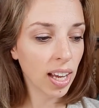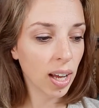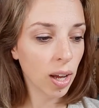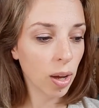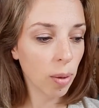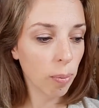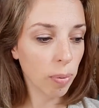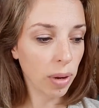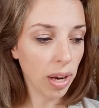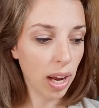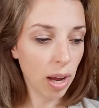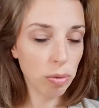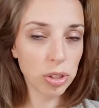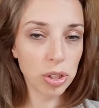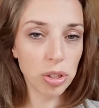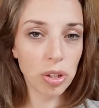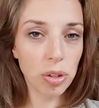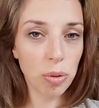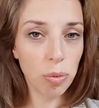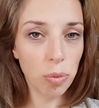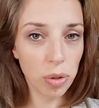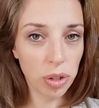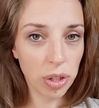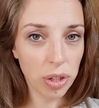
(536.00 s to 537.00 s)
But I was going
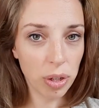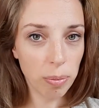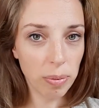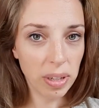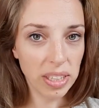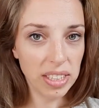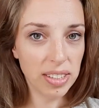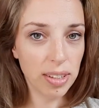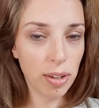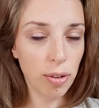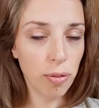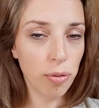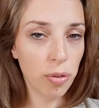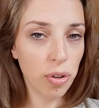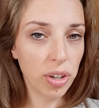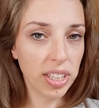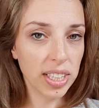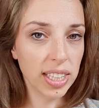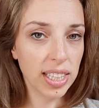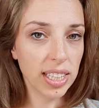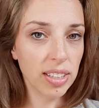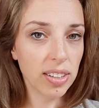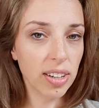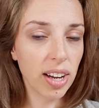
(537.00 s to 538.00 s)
to work on myself for a
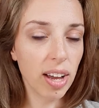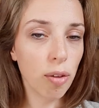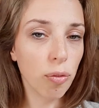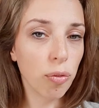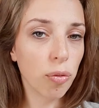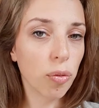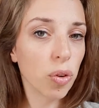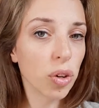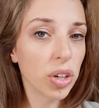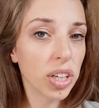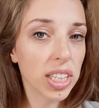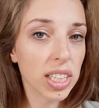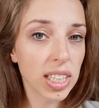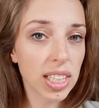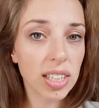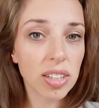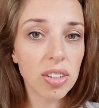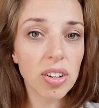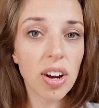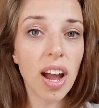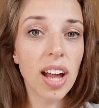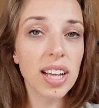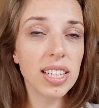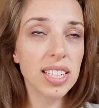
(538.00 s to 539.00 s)
year. And for a
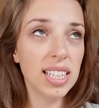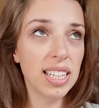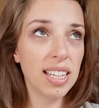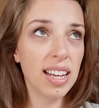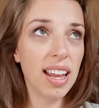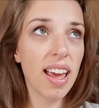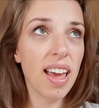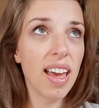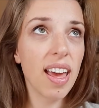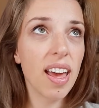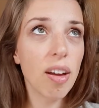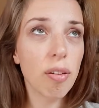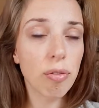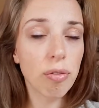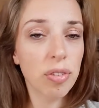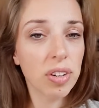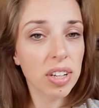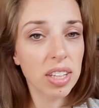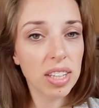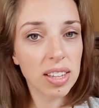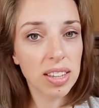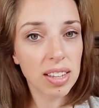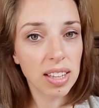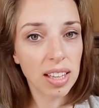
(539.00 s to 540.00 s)
year, I did
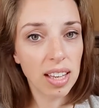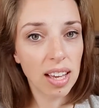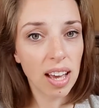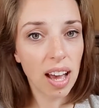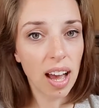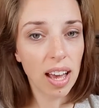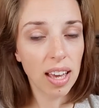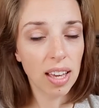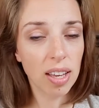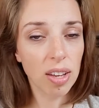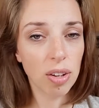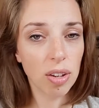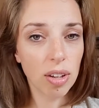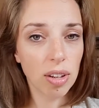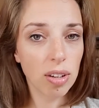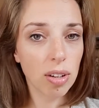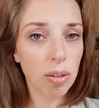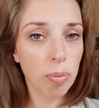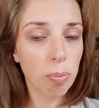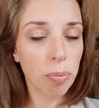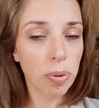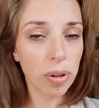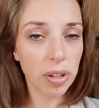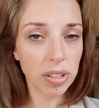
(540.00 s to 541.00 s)
everything I could
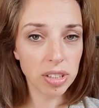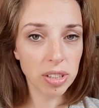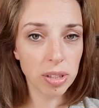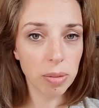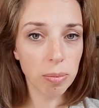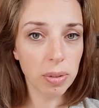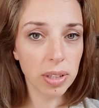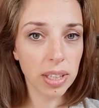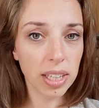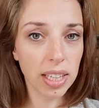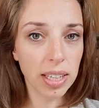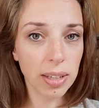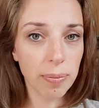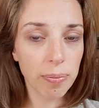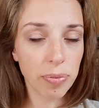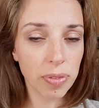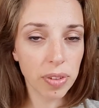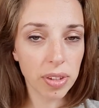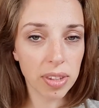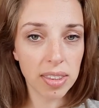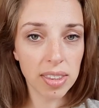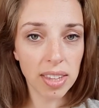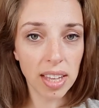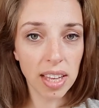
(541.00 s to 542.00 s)
possibly
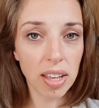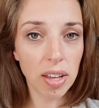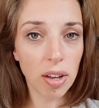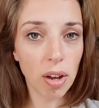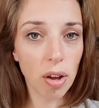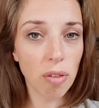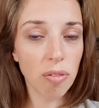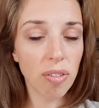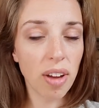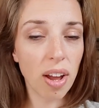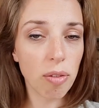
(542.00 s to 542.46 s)
think of. I